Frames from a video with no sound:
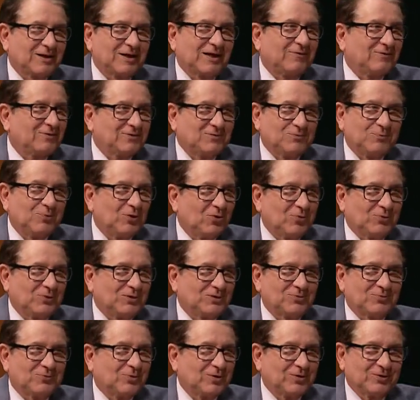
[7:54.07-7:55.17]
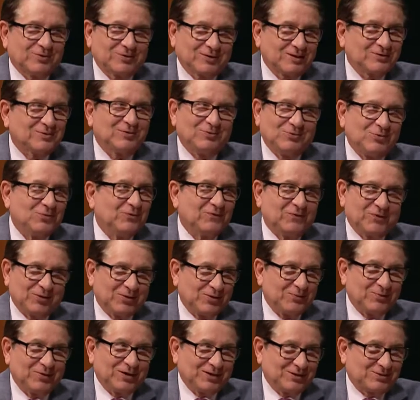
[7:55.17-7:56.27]
have its moments where it doesn't do very
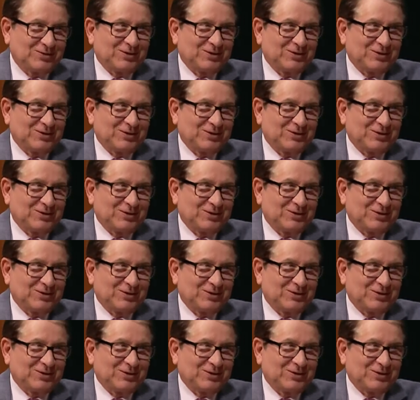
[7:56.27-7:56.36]
much.